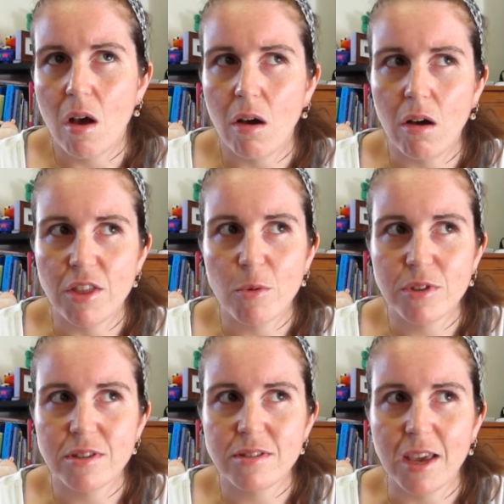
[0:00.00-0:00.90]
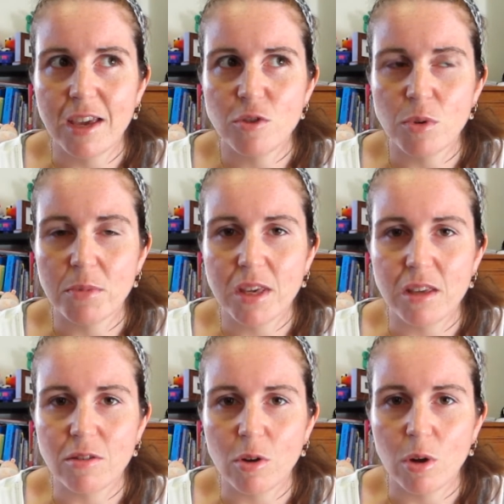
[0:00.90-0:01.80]
Oh, there was a stage where my
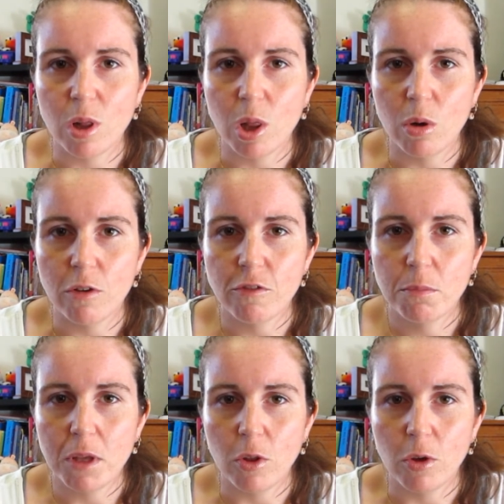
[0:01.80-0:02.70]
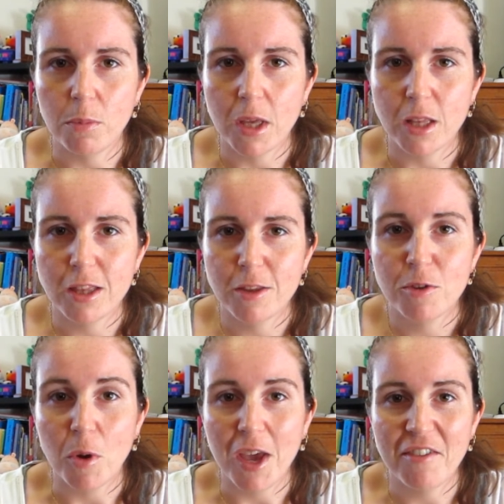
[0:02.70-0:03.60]
kids got a lot of pillow pets,
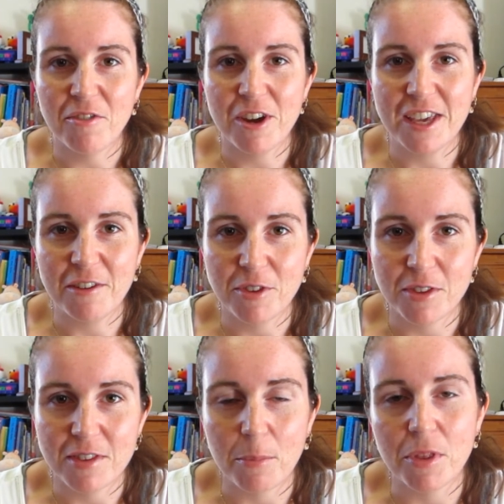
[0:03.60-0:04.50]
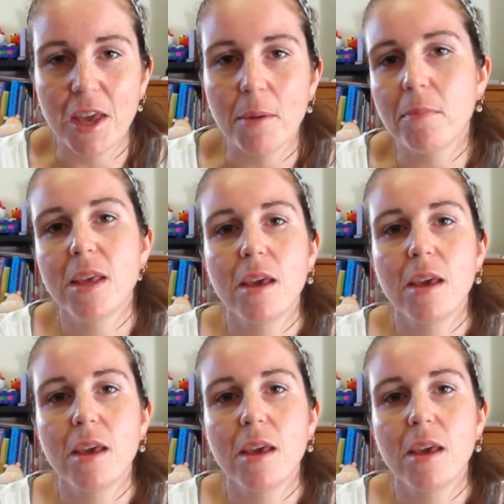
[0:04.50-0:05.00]
so I have re-gifted some of them,